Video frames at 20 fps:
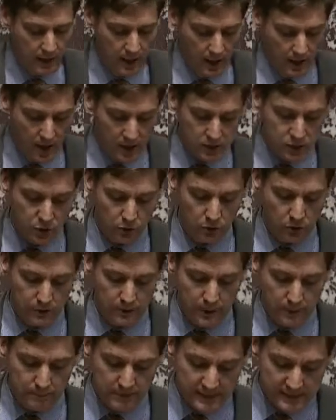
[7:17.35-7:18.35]
are told
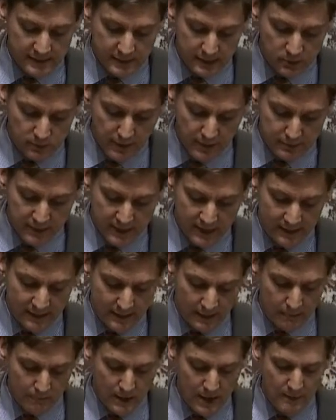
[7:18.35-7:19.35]
on BC's website that
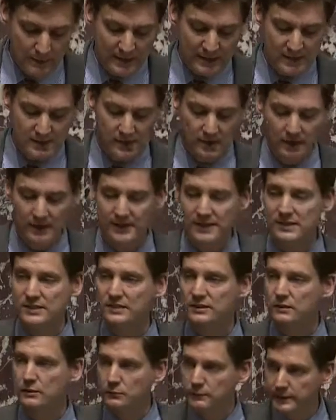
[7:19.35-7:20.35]
it may be as long as
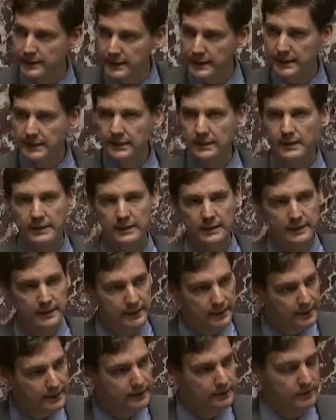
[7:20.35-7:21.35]
3
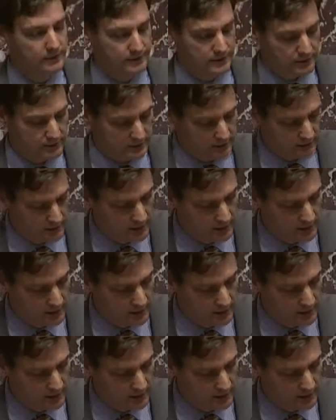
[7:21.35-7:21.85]
years